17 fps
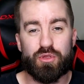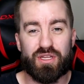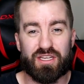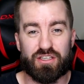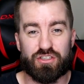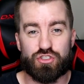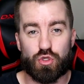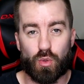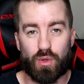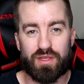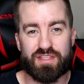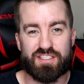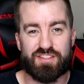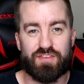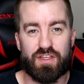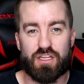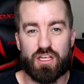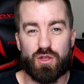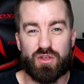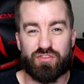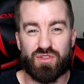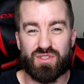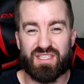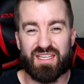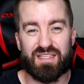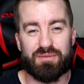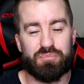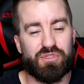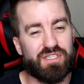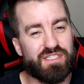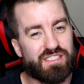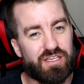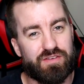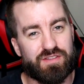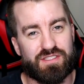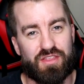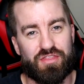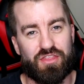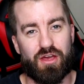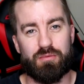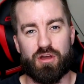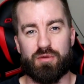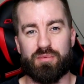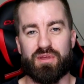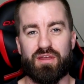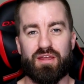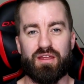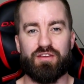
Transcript: you did enjoy this video. If you did, please give us a thumb up.